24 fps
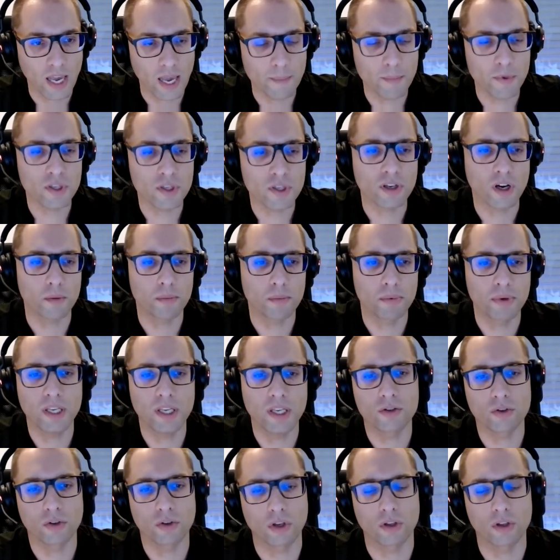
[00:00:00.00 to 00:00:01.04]

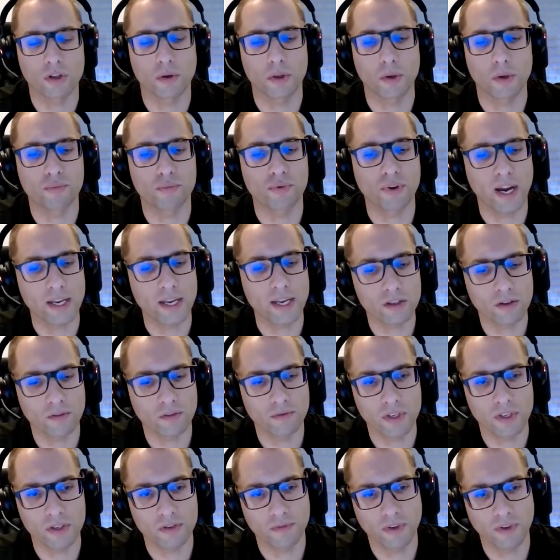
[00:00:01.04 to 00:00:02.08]
MSRP, so the price
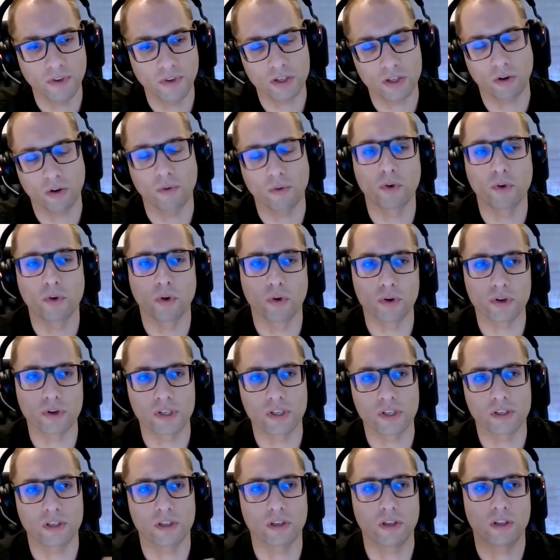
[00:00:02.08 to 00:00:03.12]
of this fixture, of
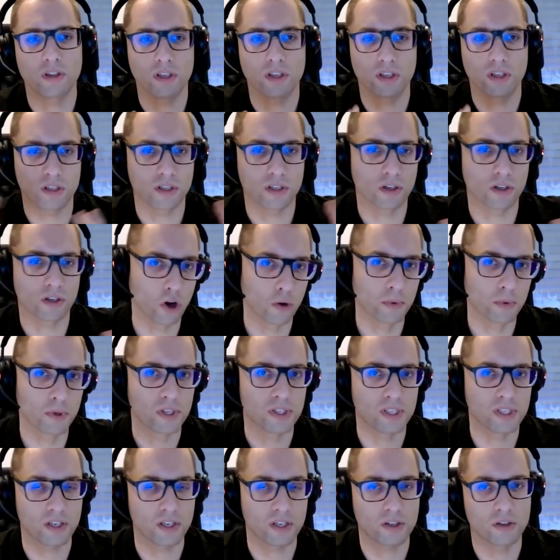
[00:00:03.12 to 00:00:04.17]
course, this is a global
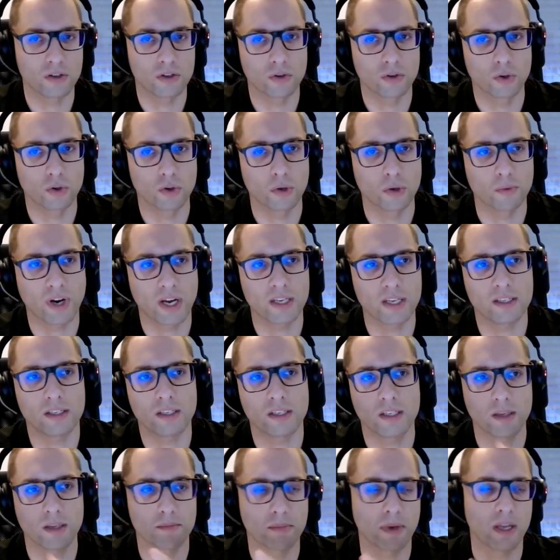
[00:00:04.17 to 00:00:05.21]
session, so the
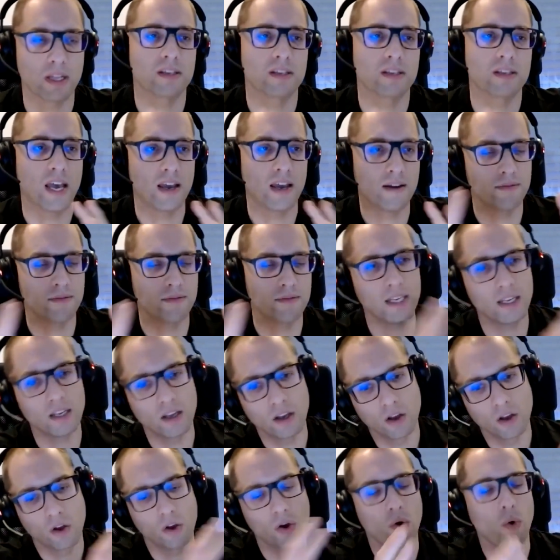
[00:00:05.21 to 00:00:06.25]
pricing depends heavily
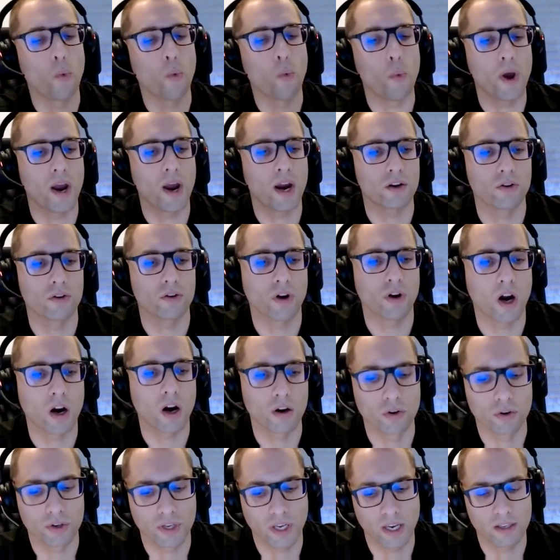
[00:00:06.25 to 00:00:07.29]
where you
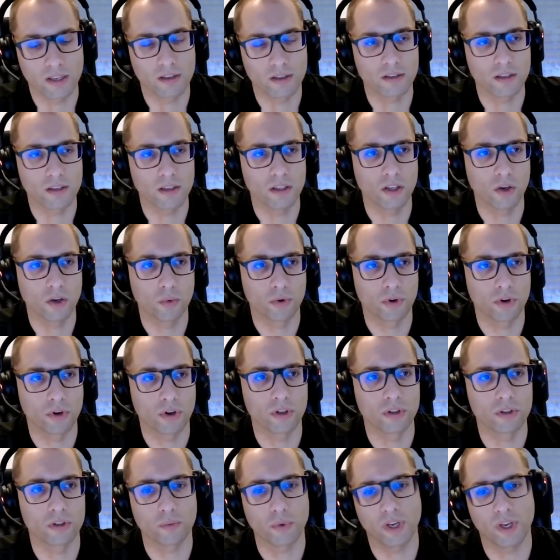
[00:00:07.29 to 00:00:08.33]
are located in the
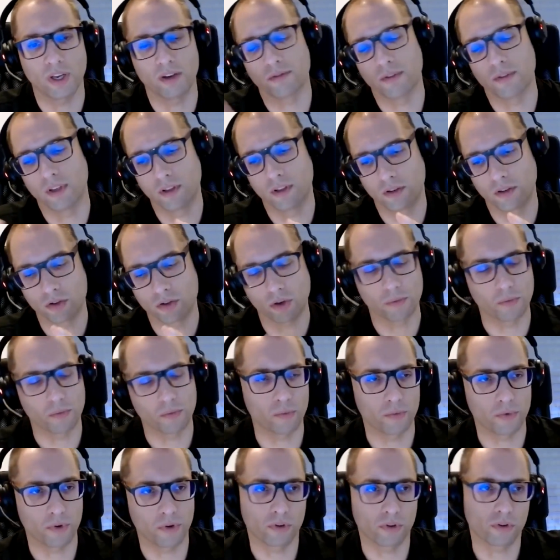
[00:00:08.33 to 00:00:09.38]
world. We have some
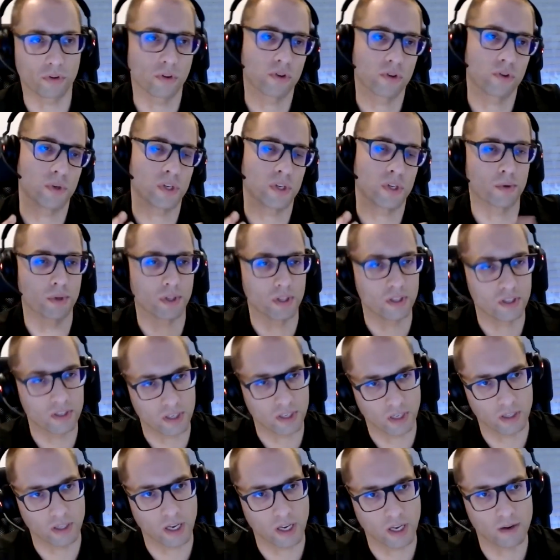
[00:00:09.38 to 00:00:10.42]
countries will
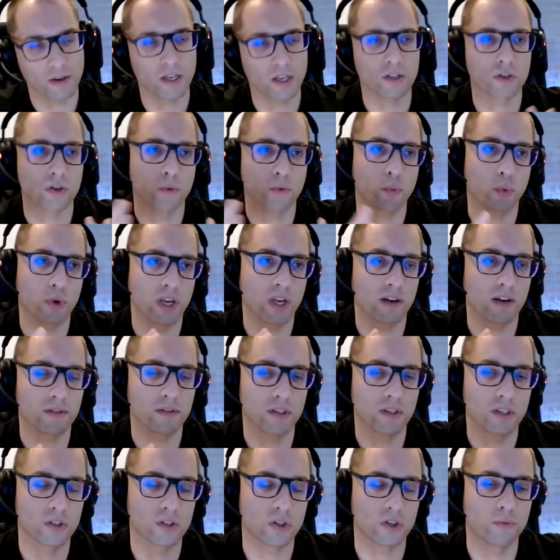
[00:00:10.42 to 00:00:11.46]
sell direct, some we have a
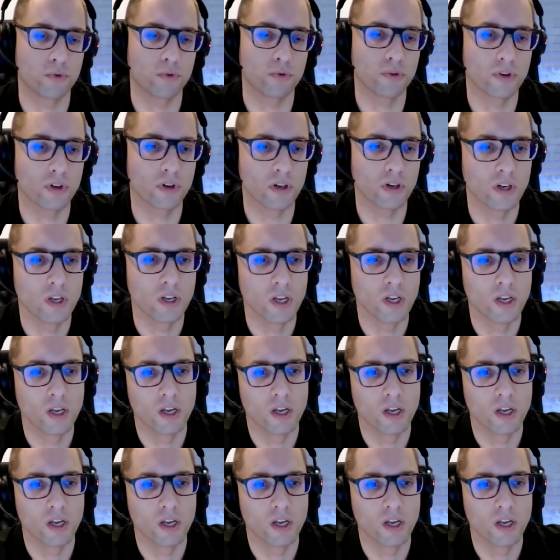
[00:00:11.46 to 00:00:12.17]
distributor,